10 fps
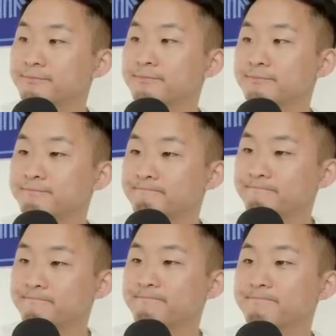
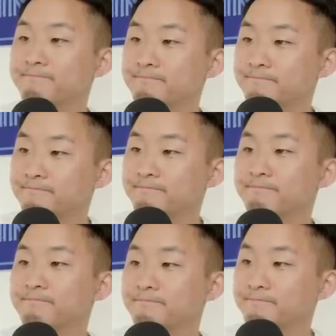
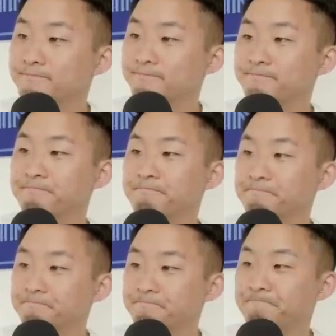
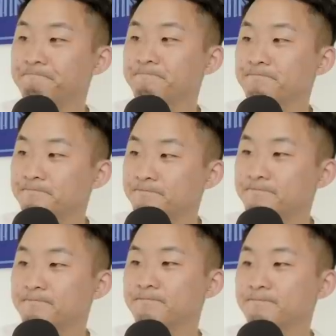
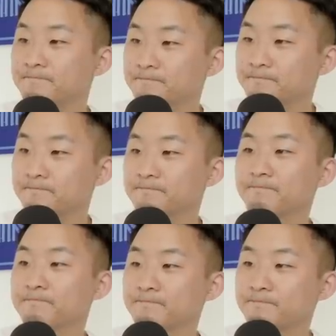
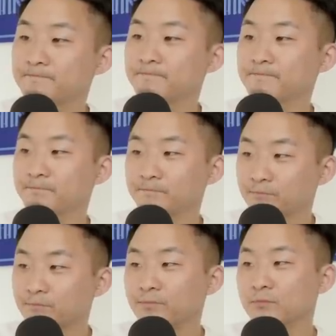
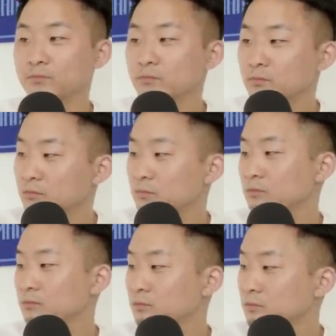
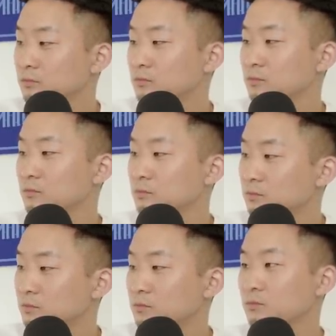
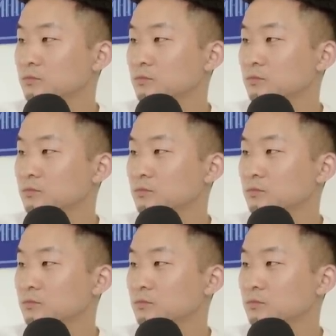(silent)